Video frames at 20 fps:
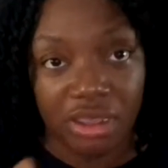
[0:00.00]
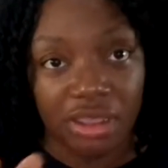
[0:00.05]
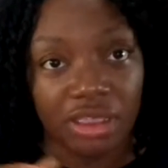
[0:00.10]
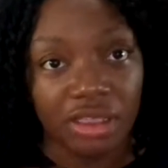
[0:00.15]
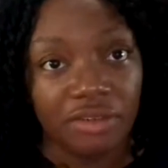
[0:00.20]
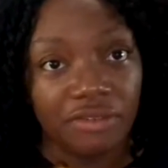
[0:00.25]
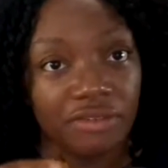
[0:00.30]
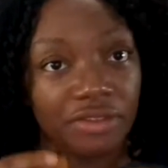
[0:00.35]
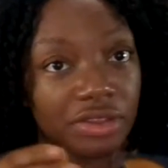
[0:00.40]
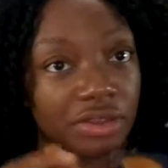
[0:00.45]
they
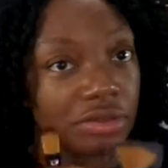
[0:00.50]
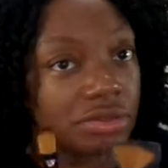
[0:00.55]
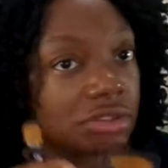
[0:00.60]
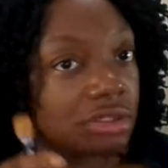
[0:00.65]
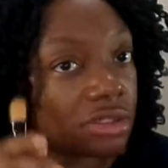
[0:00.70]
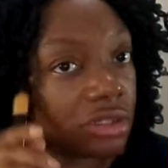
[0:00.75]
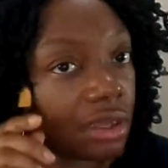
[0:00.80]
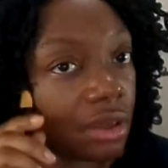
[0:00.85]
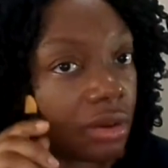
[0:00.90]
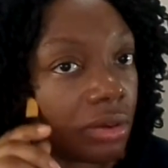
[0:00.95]
feel
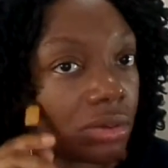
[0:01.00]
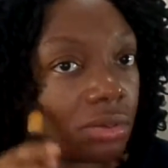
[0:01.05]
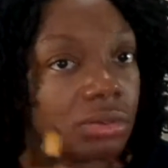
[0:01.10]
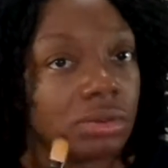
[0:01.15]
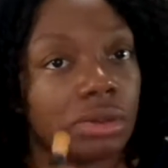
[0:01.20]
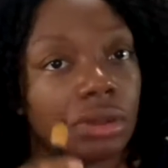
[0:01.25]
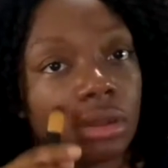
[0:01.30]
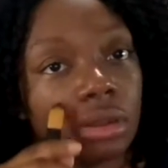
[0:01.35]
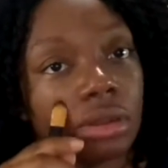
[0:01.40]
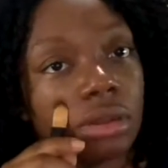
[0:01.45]
so,
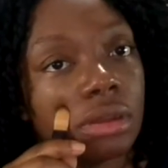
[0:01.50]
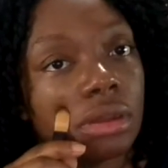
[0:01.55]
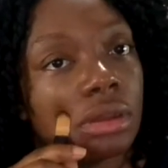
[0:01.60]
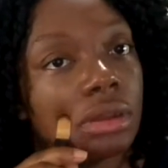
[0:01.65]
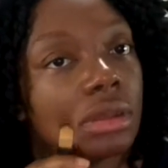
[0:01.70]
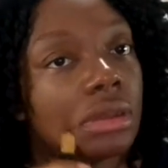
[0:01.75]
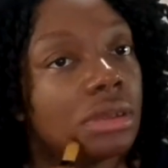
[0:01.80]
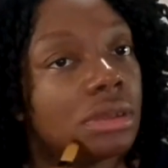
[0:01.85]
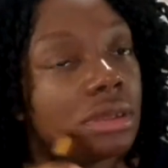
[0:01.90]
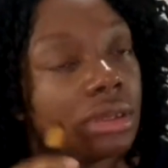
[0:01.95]

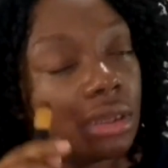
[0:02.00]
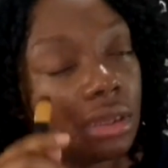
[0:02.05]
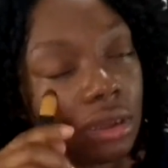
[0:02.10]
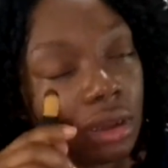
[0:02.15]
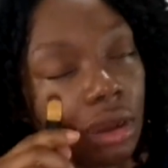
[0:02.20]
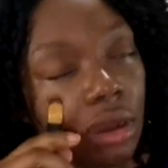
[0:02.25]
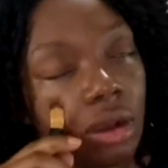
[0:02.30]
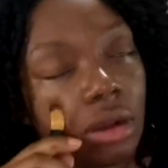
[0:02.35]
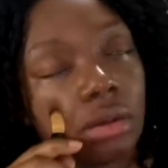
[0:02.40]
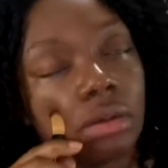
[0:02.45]

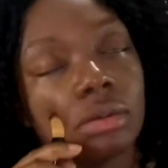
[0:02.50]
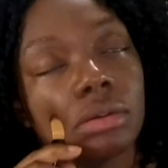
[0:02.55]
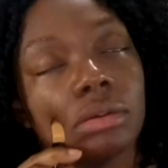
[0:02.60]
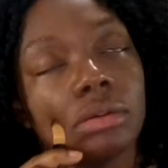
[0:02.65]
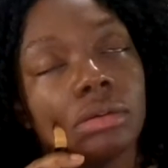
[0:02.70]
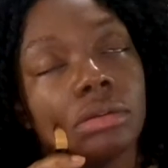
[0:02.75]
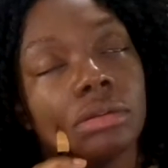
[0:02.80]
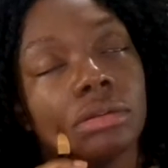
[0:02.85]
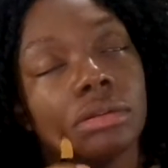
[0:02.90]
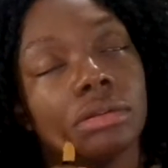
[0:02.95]
oh,
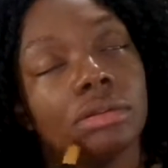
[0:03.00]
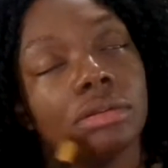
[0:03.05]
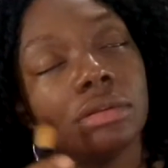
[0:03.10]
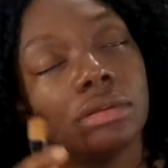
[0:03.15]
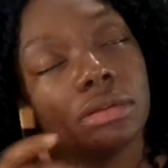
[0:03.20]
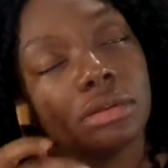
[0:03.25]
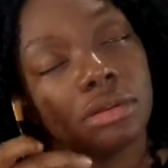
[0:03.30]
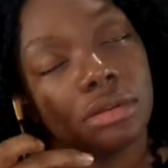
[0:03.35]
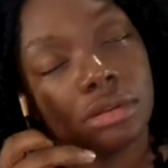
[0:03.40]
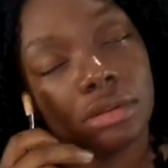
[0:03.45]

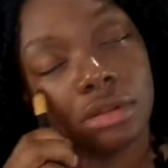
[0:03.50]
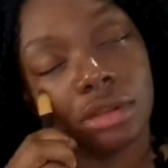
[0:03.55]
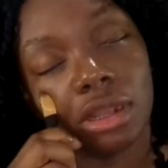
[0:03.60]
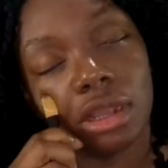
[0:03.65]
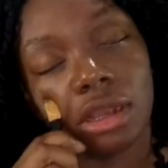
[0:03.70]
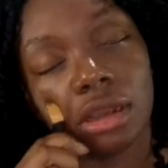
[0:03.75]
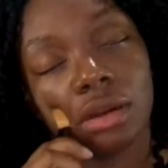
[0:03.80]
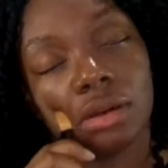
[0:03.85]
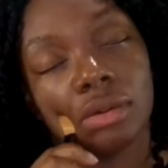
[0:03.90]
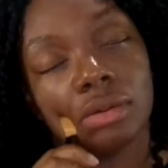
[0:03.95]

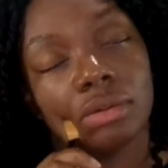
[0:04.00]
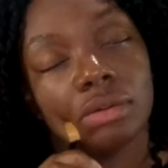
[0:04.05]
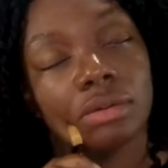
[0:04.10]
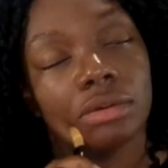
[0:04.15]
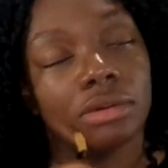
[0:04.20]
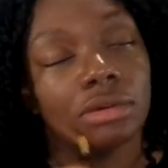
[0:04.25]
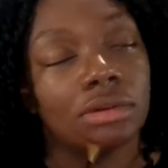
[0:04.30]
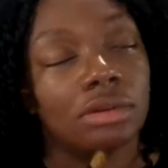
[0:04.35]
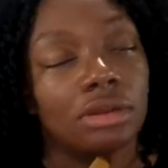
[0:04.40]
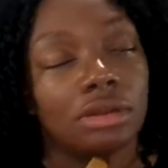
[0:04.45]
now
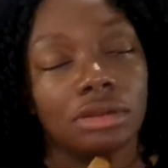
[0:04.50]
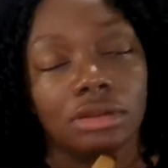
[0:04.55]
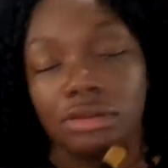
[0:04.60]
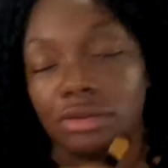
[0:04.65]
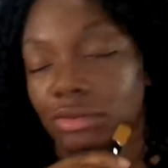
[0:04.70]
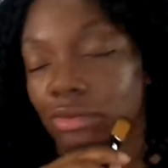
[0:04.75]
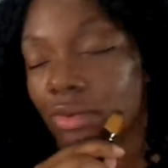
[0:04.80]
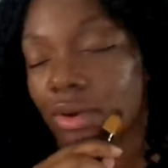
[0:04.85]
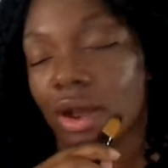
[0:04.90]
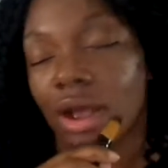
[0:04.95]

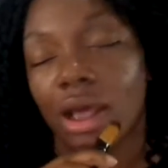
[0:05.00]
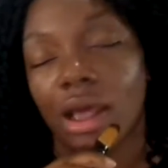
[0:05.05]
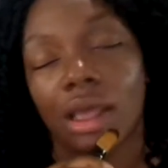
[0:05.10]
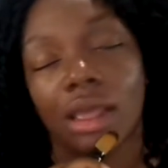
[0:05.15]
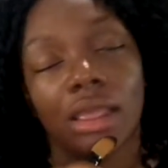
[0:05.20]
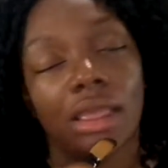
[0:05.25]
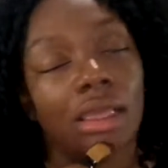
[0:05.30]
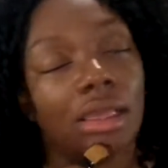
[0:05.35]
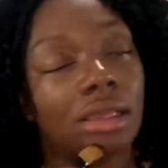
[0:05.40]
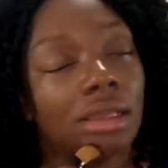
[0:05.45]

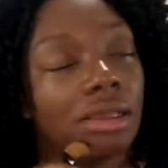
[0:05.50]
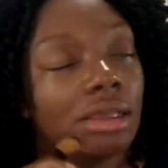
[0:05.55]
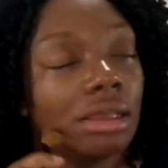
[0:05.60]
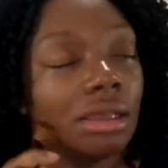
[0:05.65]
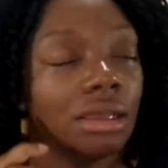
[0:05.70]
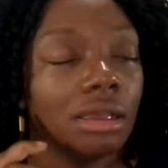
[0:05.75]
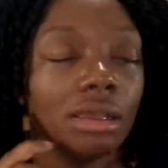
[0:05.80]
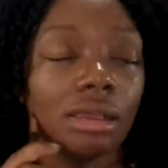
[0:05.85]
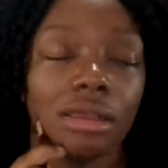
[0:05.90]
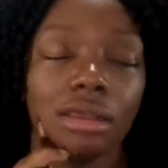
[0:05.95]
why,
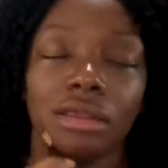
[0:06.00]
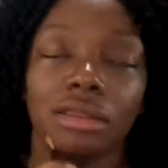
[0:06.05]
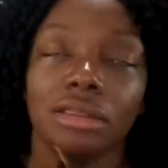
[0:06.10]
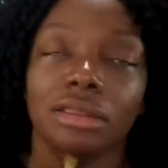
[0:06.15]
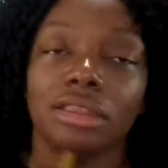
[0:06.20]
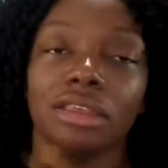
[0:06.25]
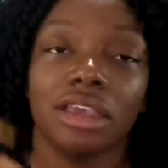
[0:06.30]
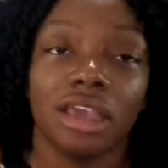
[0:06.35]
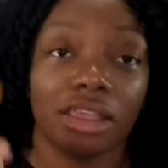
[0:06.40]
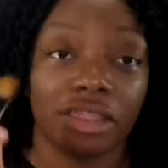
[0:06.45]

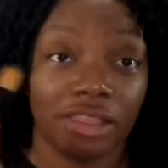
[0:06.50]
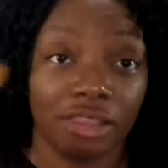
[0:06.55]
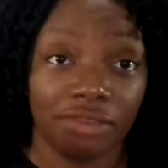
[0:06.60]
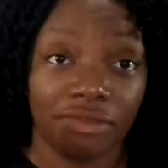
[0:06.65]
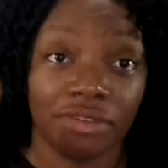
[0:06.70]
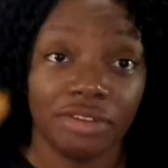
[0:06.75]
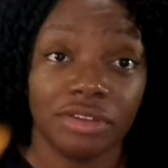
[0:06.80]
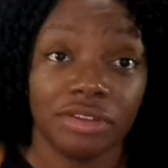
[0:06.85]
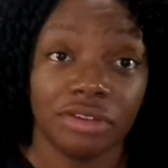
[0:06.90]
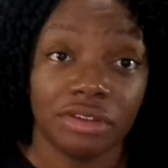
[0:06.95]
yeah, they
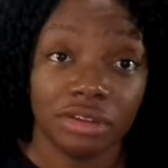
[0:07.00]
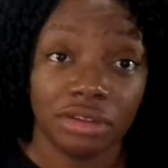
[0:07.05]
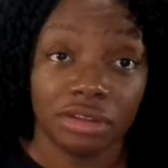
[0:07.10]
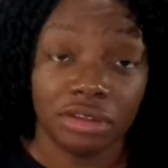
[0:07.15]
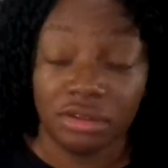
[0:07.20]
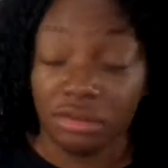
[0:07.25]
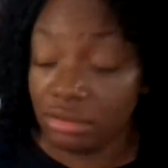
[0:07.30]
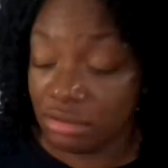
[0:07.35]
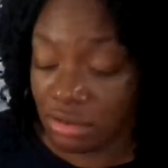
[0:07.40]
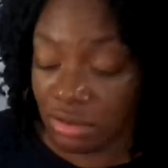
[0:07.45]
feel good.
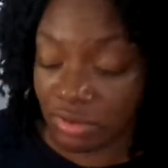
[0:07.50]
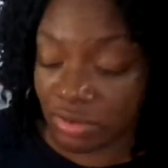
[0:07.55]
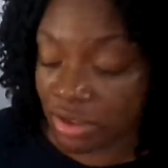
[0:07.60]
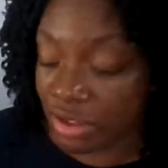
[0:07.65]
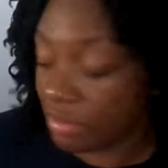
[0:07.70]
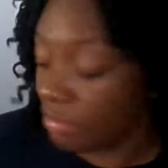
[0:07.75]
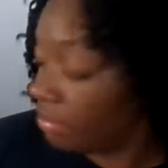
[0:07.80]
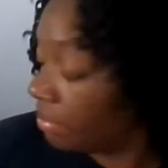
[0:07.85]
Okay.